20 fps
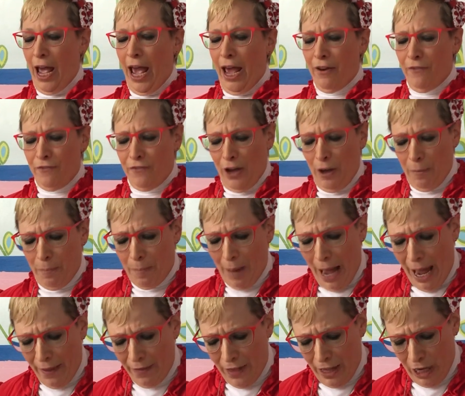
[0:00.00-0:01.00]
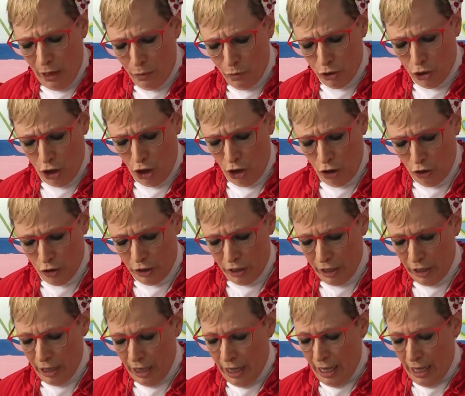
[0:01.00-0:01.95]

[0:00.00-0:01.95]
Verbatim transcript: and felt bad that it was hurt.